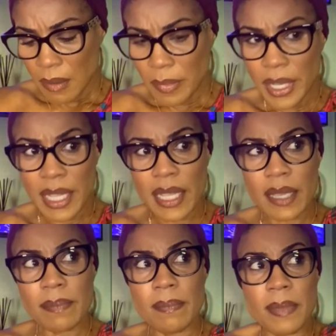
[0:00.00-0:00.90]
But
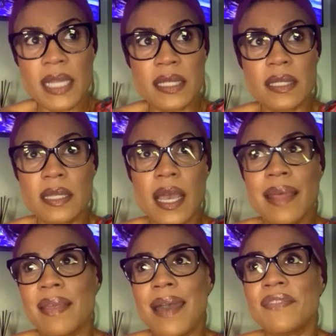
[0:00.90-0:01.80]

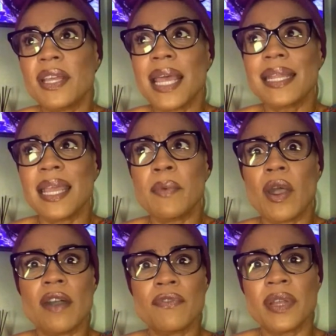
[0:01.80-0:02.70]
I feel like they were
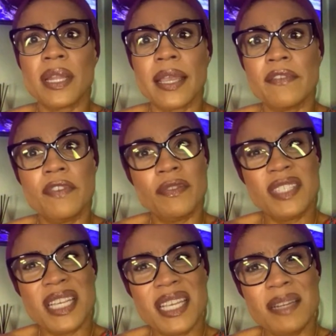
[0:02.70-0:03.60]
offering like
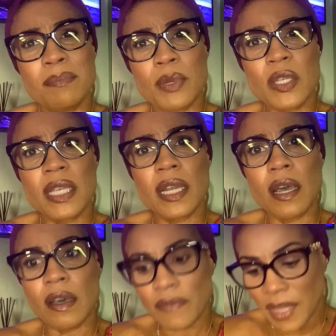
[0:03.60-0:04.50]
15%
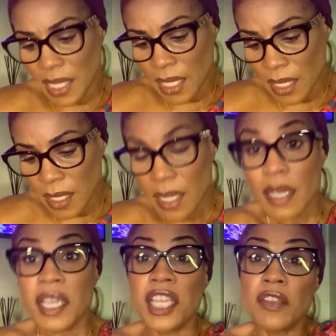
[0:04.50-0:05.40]
off. And then
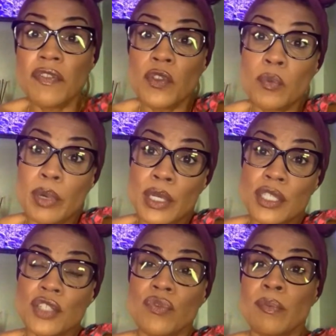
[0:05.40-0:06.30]
if you
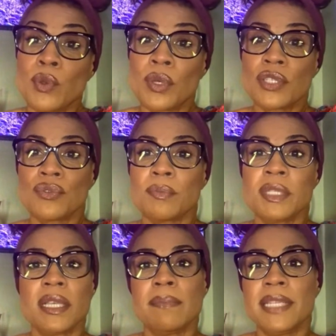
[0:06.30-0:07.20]
purchase from Nordstrom
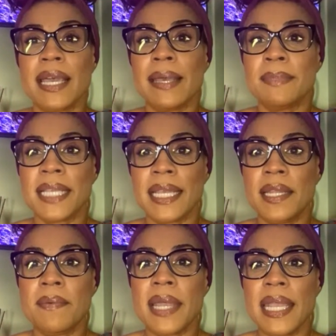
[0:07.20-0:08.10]
sometimes
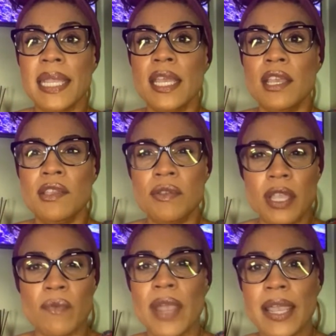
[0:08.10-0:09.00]
anyway, you
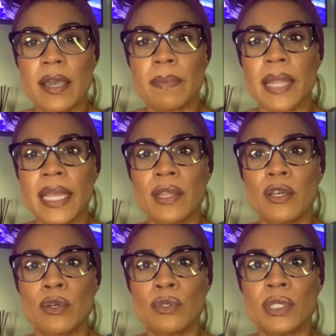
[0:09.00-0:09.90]
can rack up like
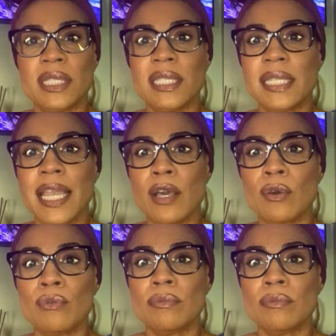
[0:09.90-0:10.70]
those discount,